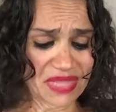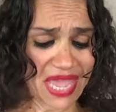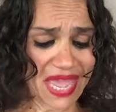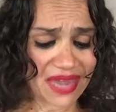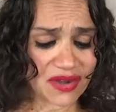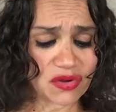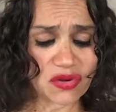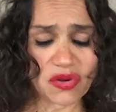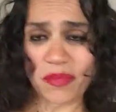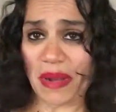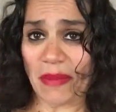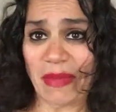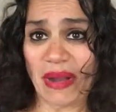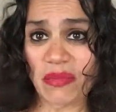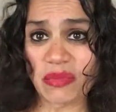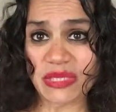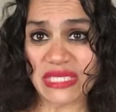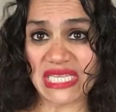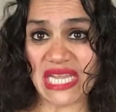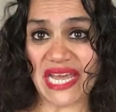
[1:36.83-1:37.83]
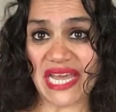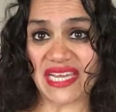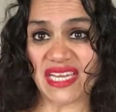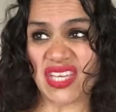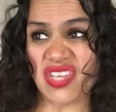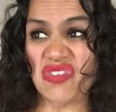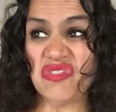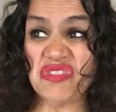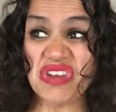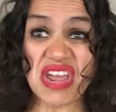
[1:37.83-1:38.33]
I don't know, my mom was like,
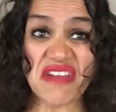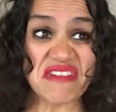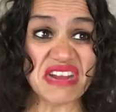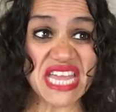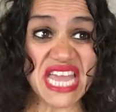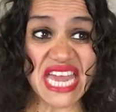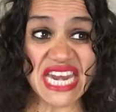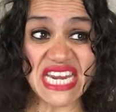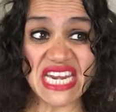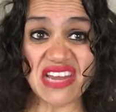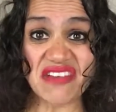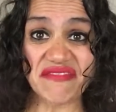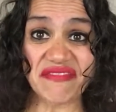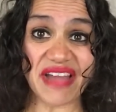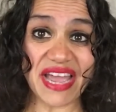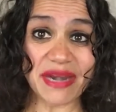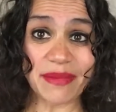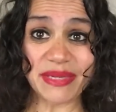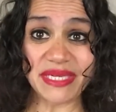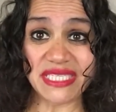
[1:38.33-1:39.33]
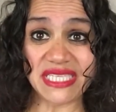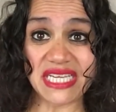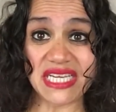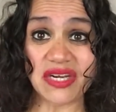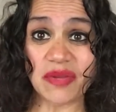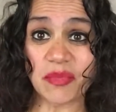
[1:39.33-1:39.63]
you never get enough vitamin D,